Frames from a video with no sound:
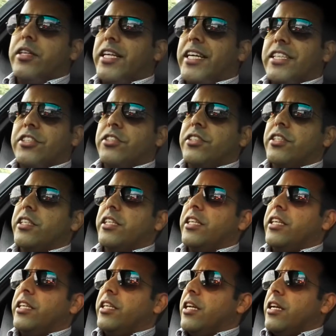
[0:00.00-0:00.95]

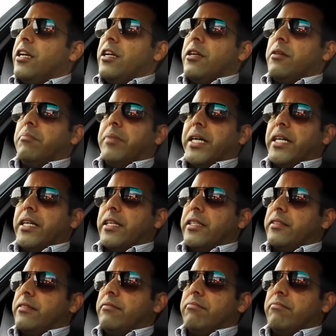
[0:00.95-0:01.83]
nationally but